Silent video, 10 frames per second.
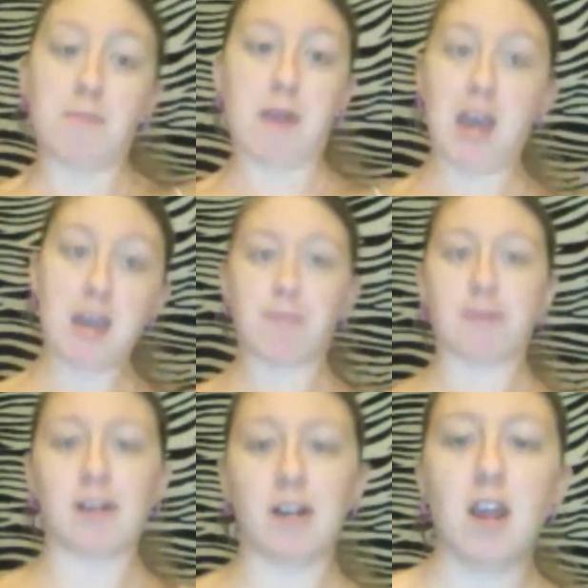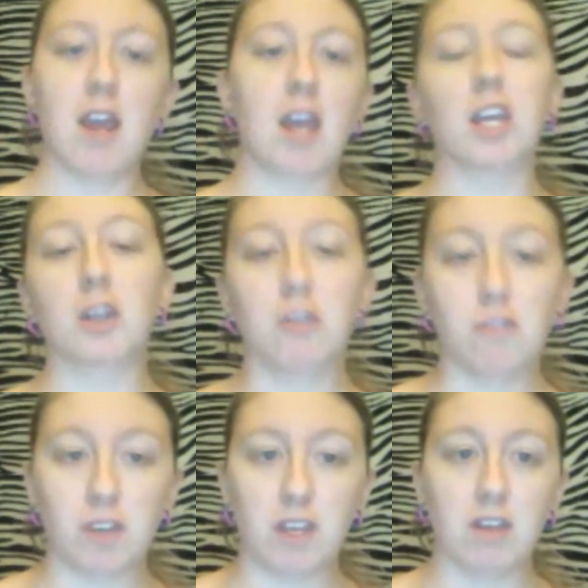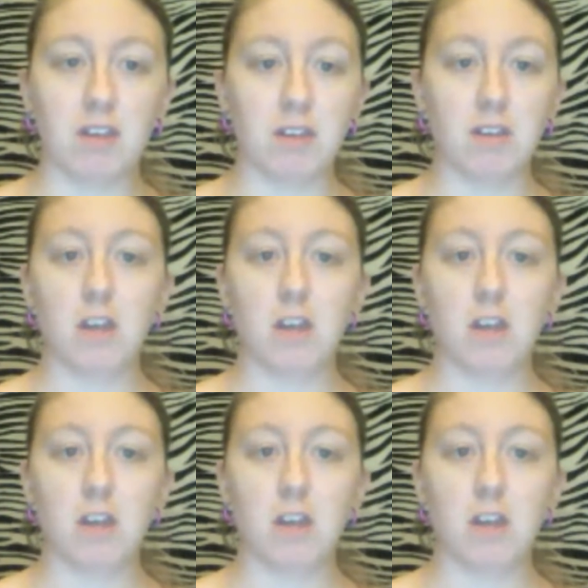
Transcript: that I'm hyper and goofy.